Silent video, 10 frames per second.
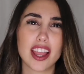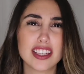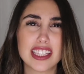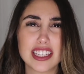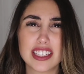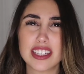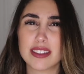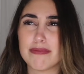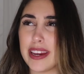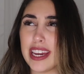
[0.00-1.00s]
Is this
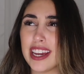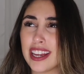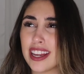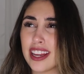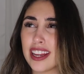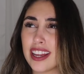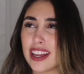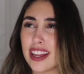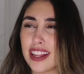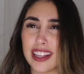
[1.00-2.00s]
just me
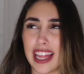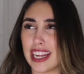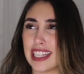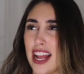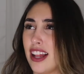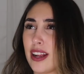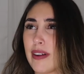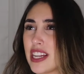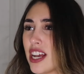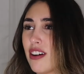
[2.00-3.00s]
like telling
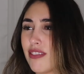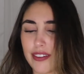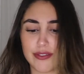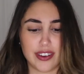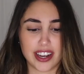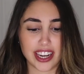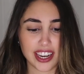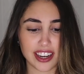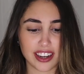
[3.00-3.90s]
myself I'm funny?